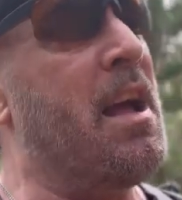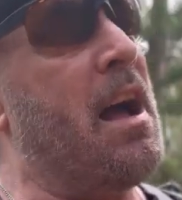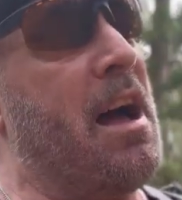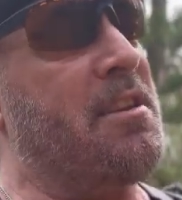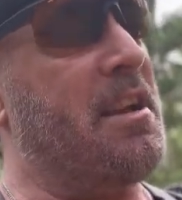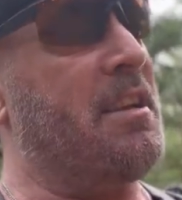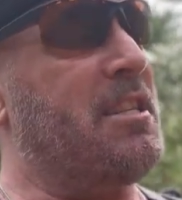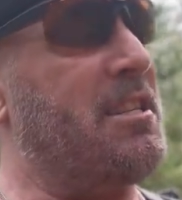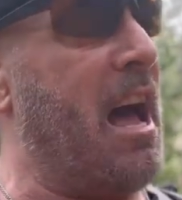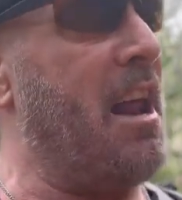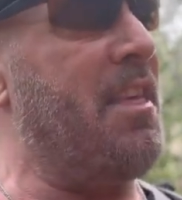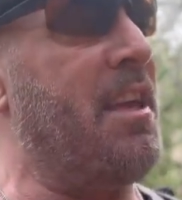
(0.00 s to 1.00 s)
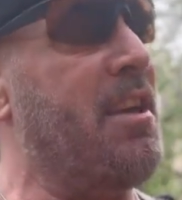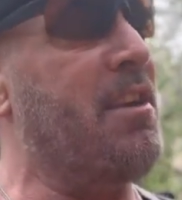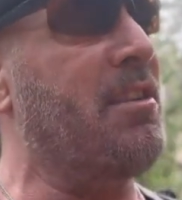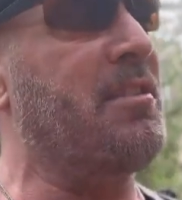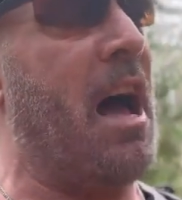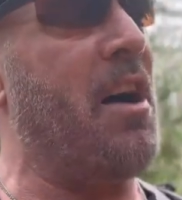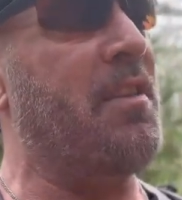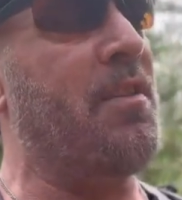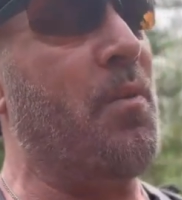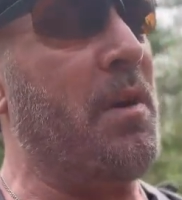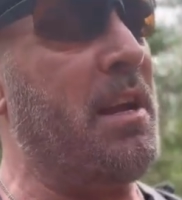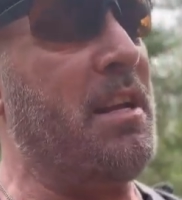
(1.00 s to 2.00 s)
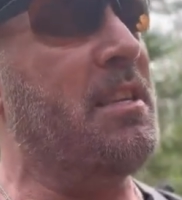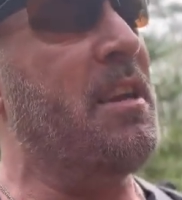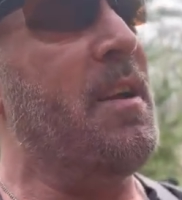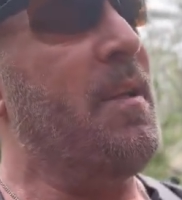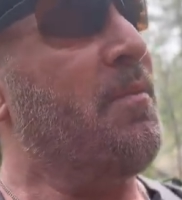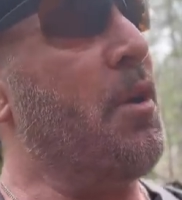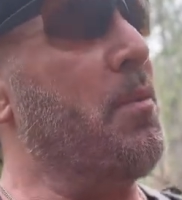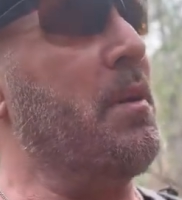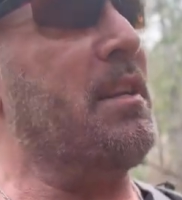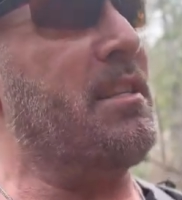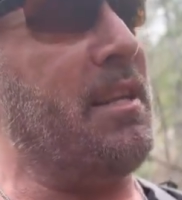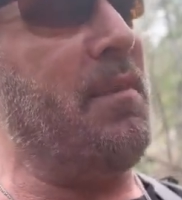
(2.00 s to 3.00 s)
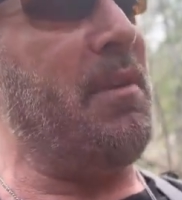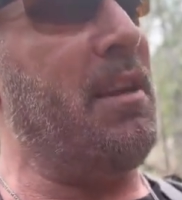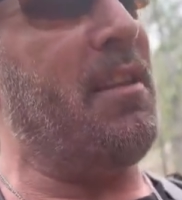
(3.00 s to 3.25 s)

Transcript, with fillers: I was on the side of the hill, down in the weeds. Nobody could see me.